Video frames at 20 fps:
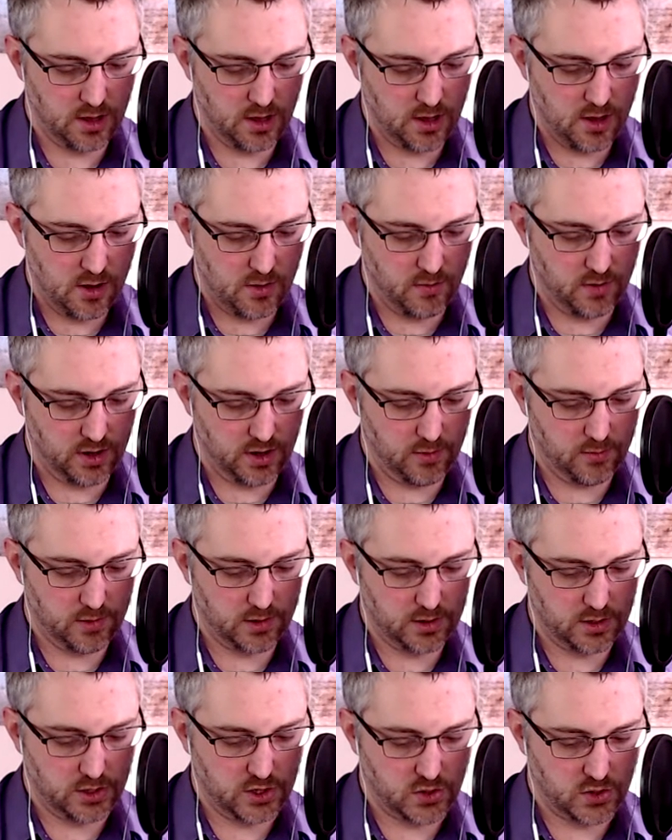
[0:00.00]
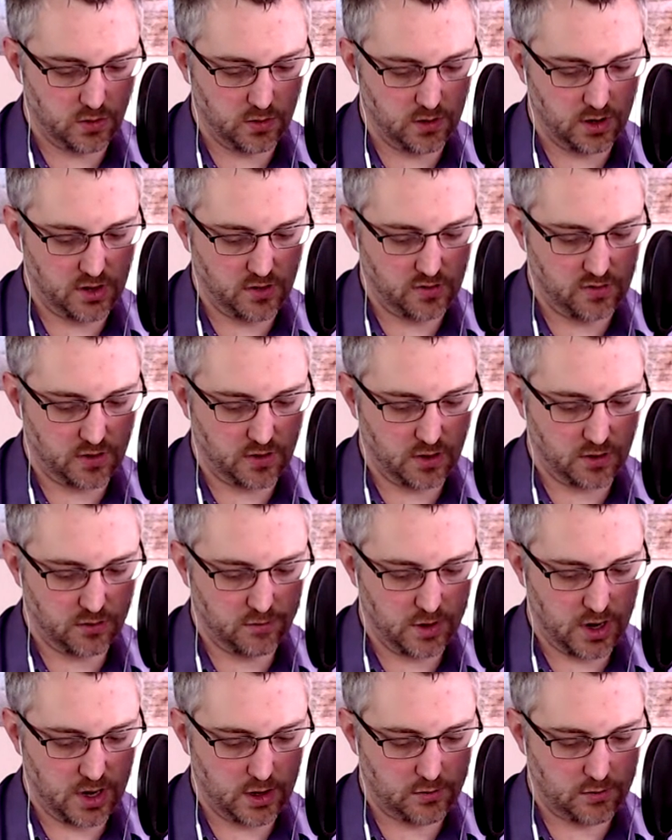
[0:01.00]
When he went ashore, he saw a
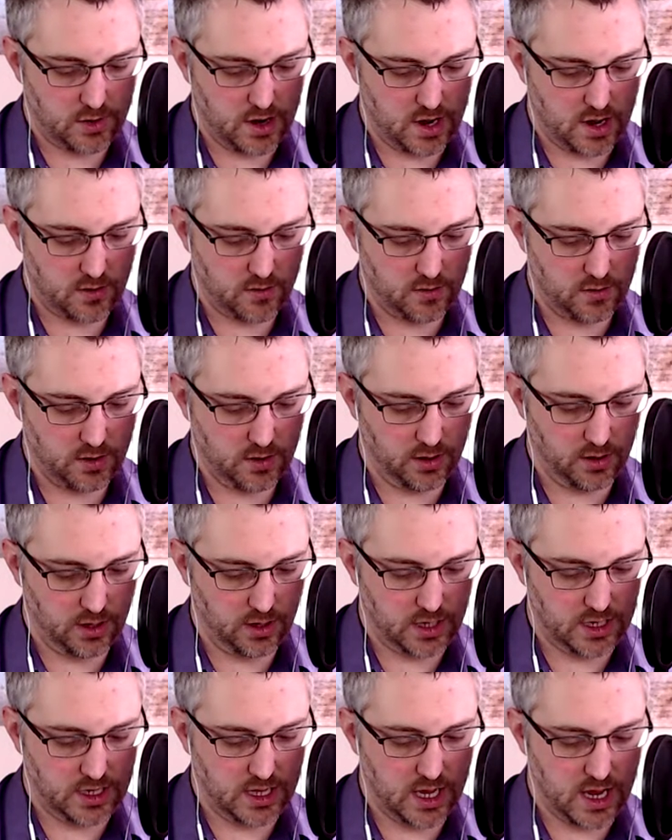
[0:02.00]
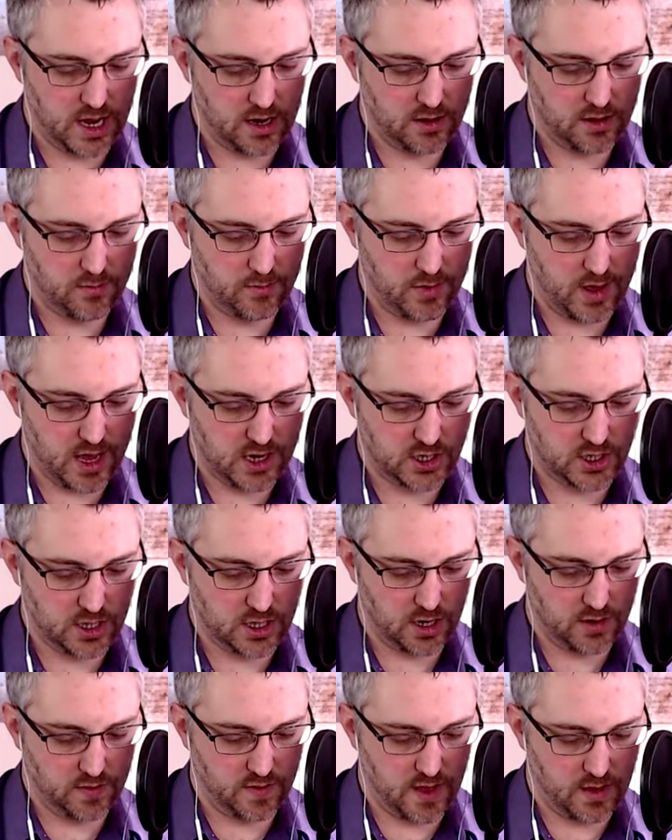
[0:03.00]
great crowd, and he had compassion
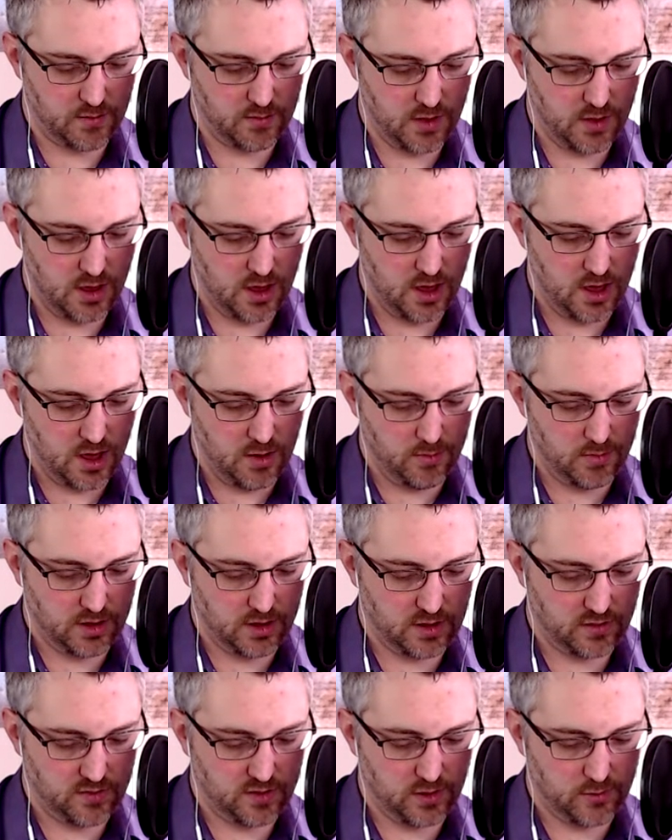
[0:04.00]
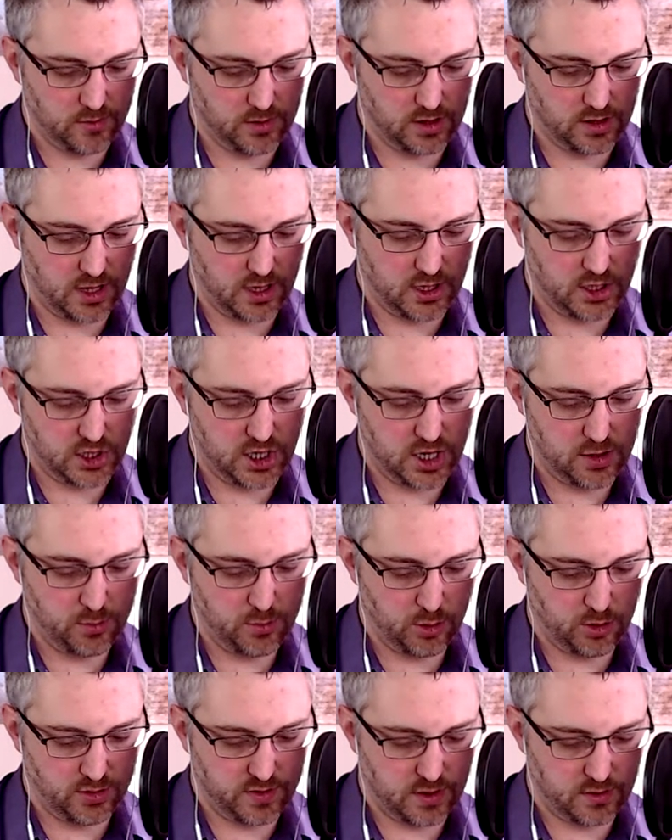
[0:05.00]
on them, because they were like sheep
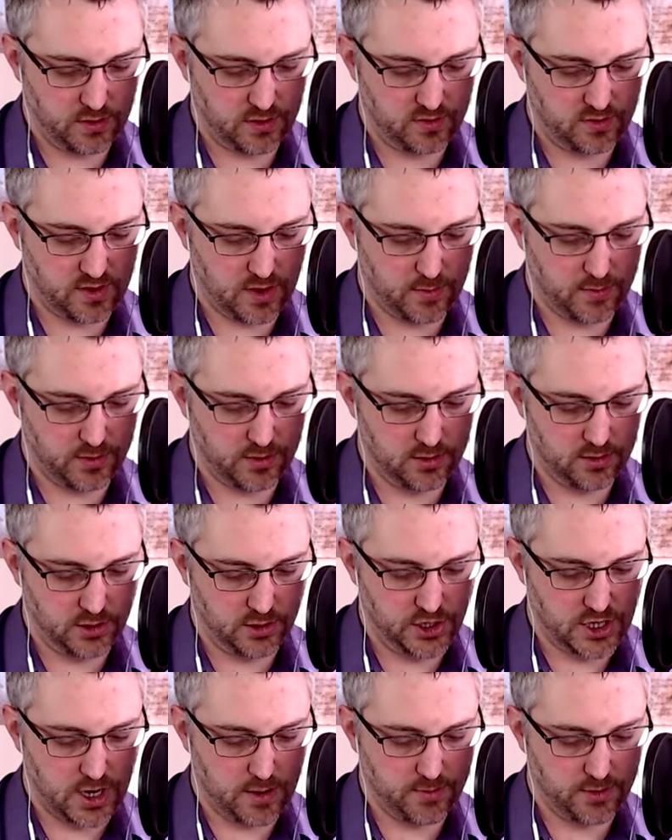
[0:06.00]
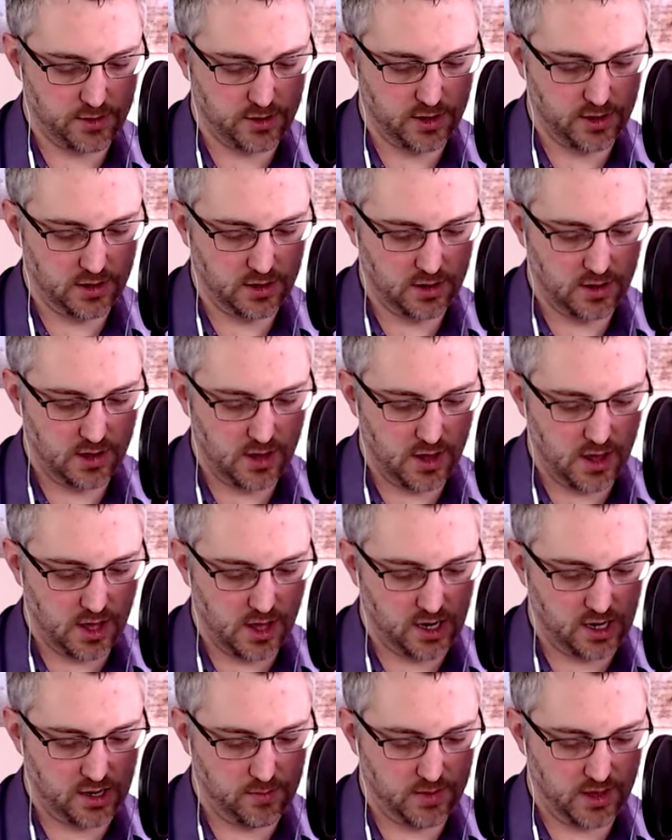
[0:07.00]
without a shepherd, and
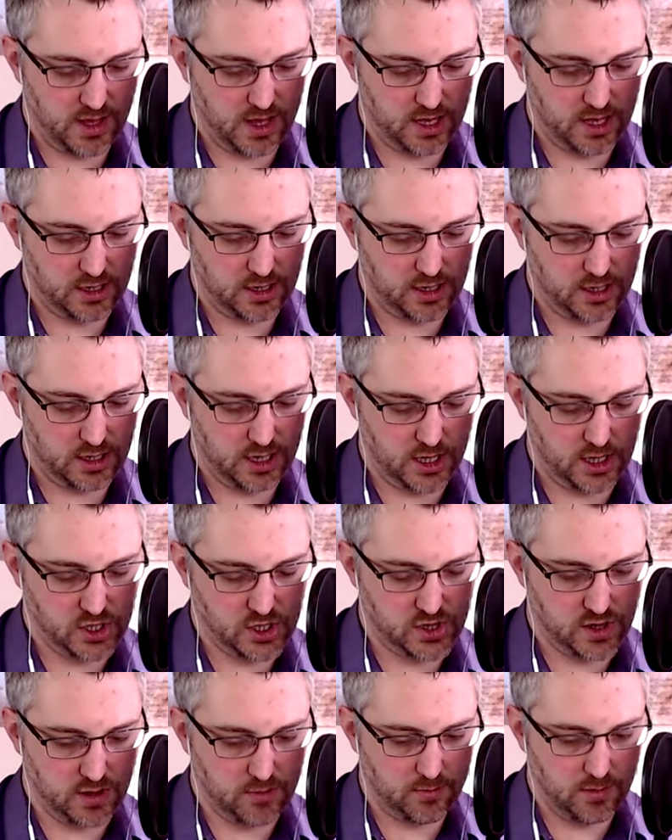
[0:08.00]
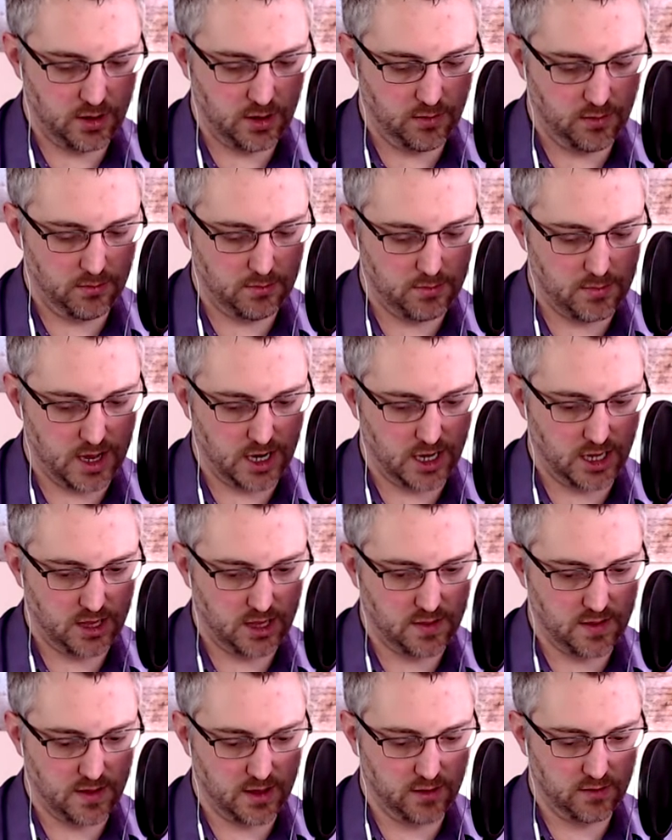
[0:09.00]
he began to teach them many
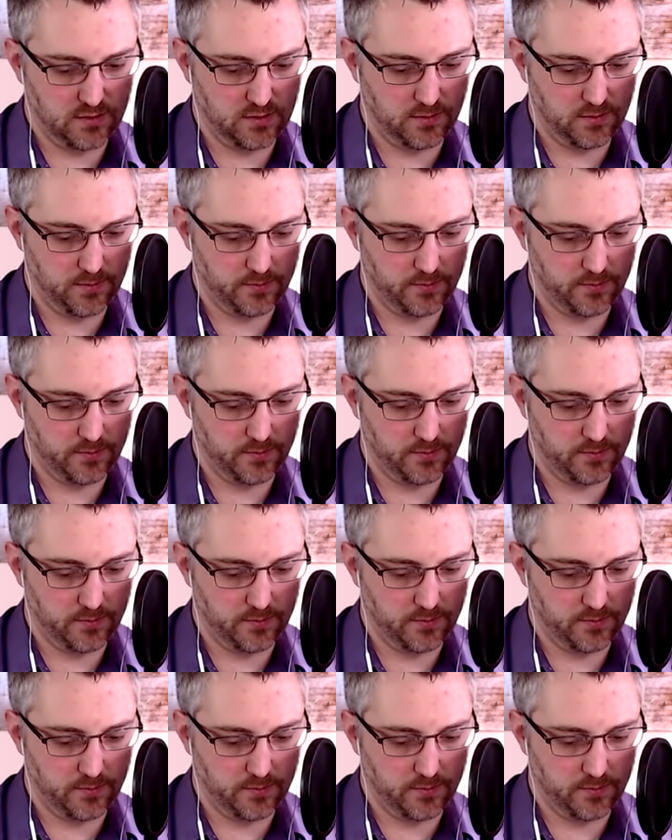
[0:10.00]
things.